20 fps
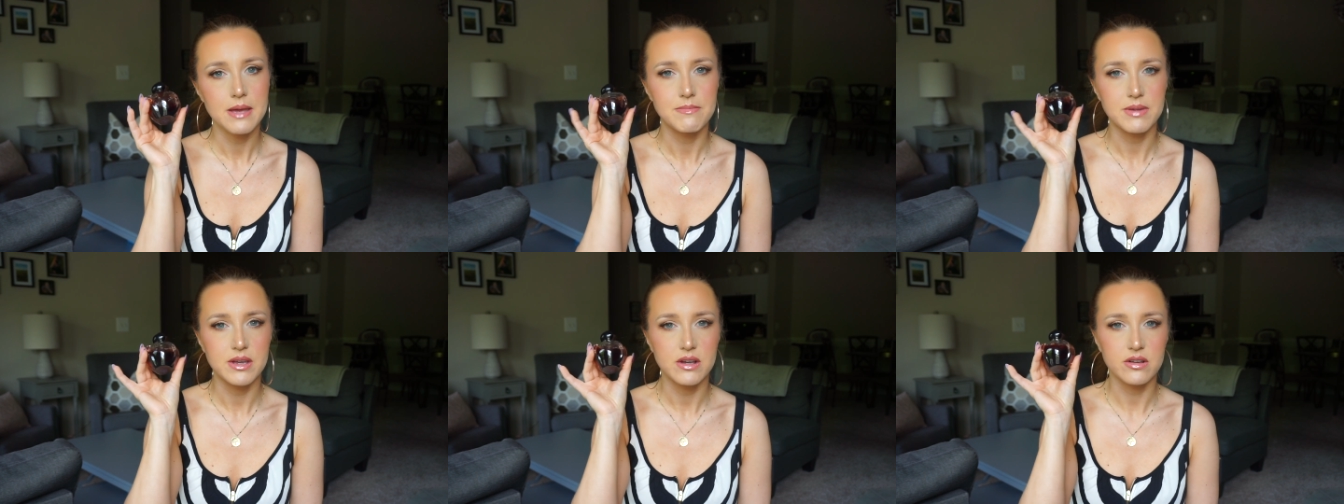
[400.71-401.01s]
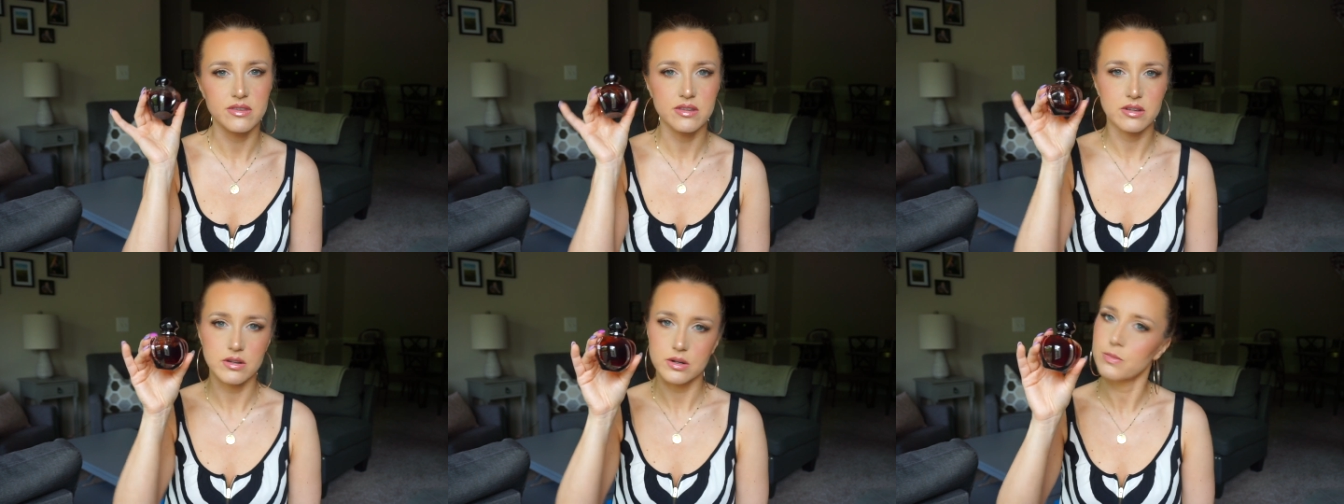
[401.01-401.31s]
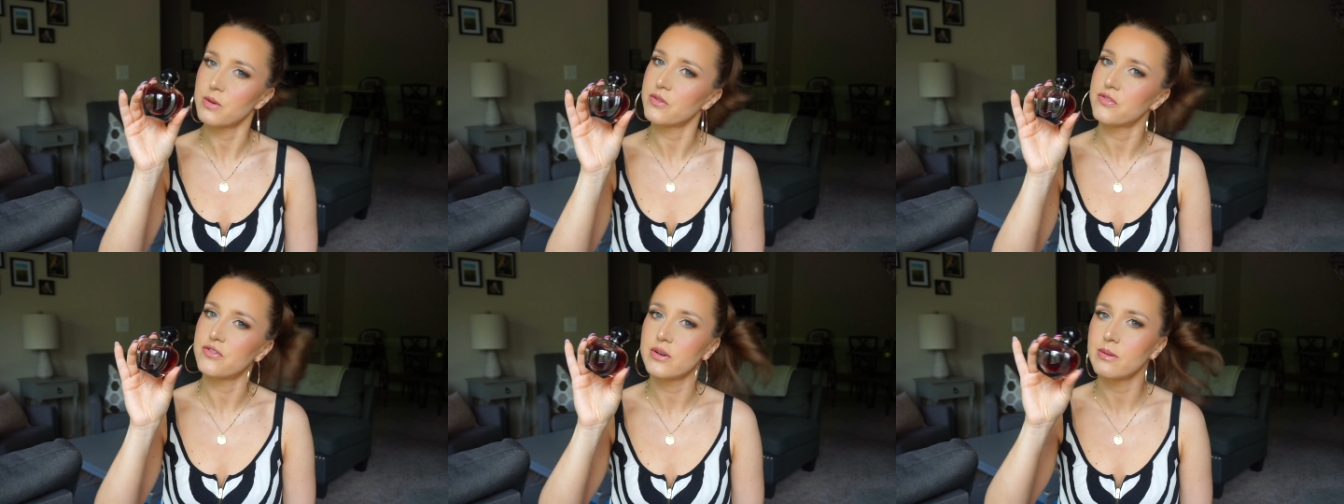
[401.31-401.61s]
because the Eau de
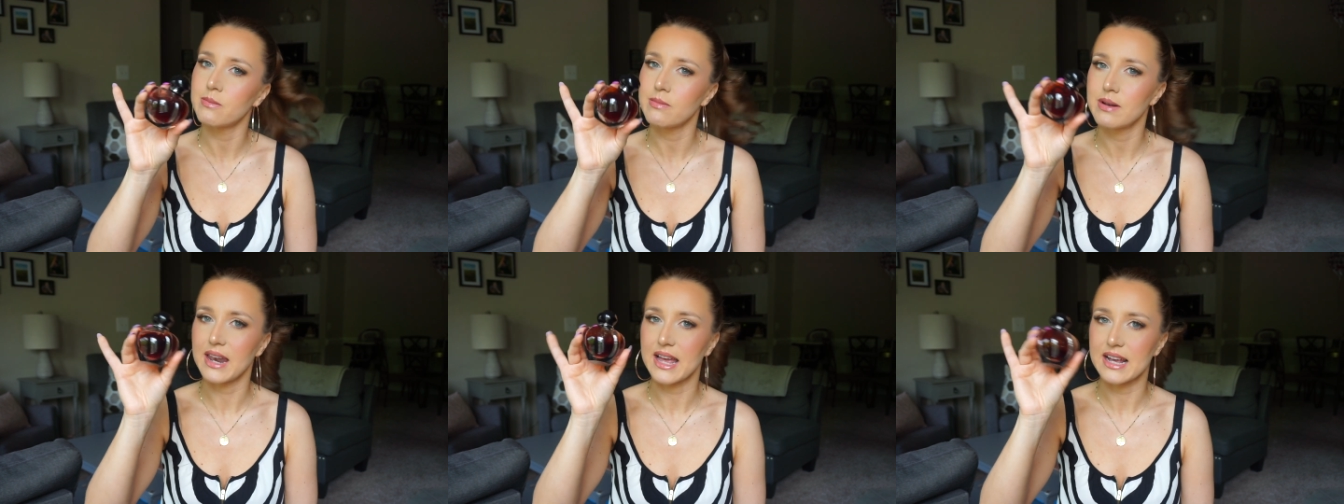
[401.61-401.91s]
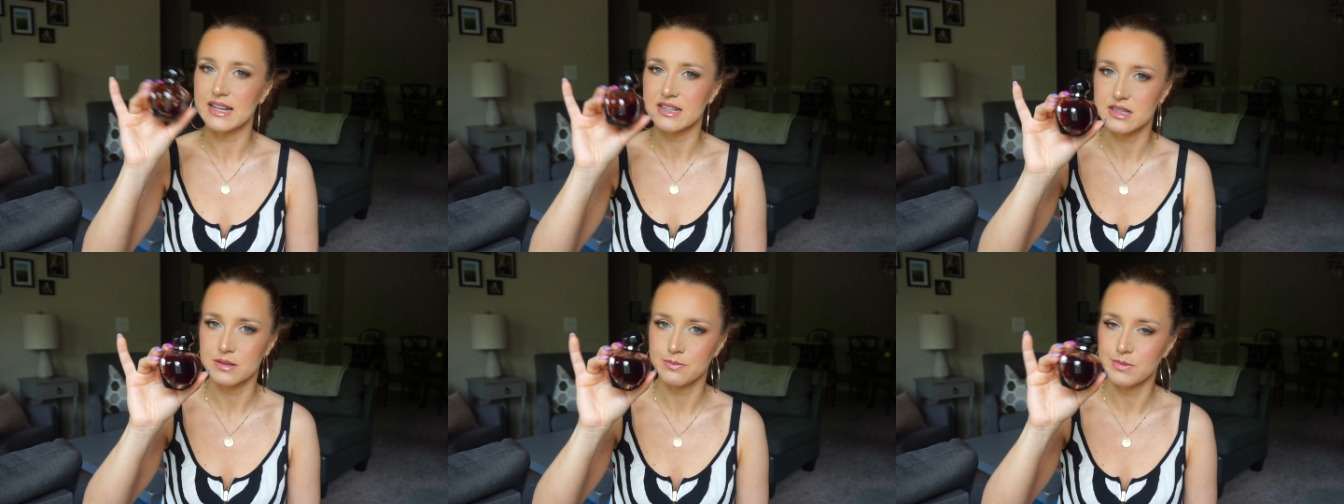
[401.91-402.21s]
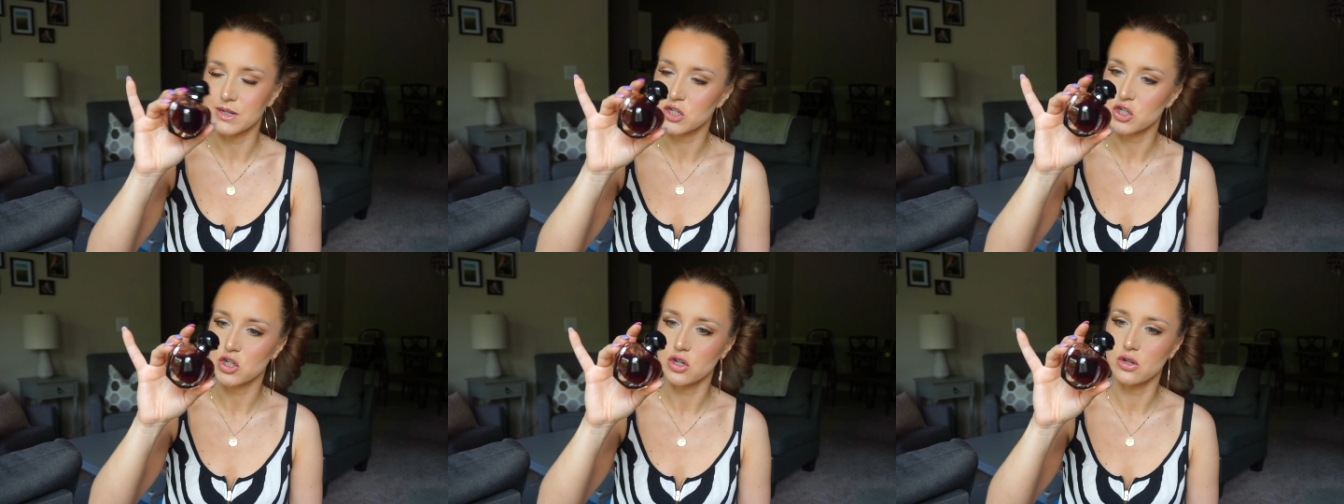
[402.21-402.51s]
Parfum lasts
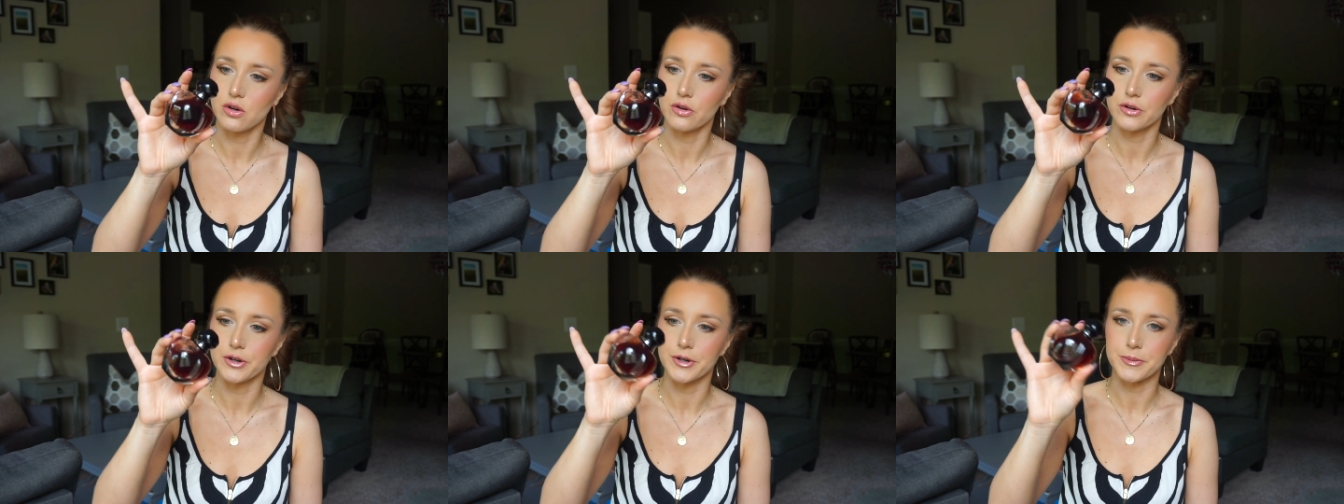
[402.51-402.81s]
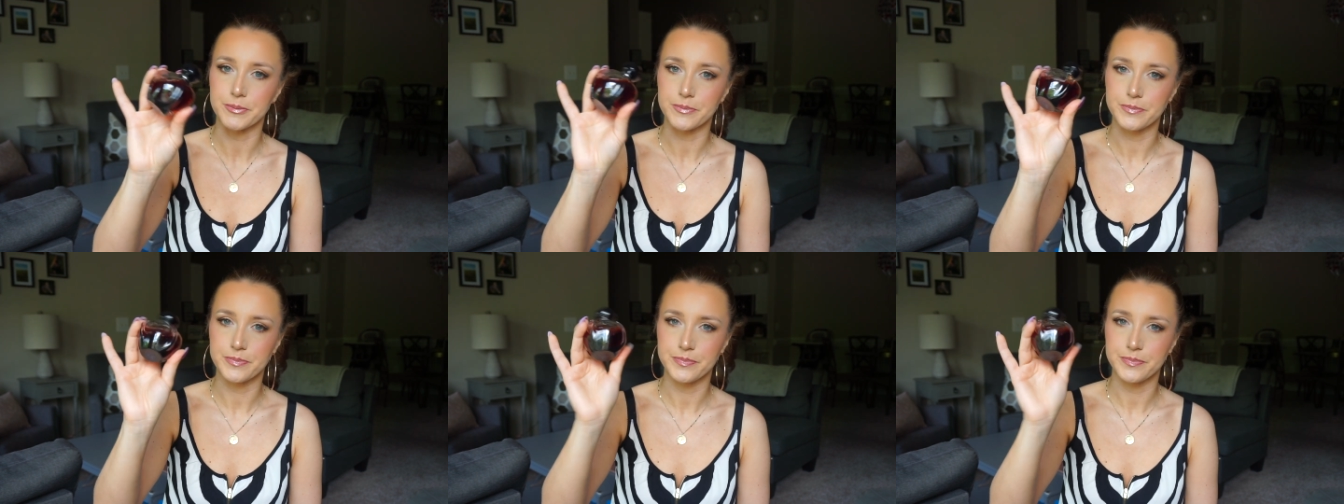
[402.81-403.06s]
much longer.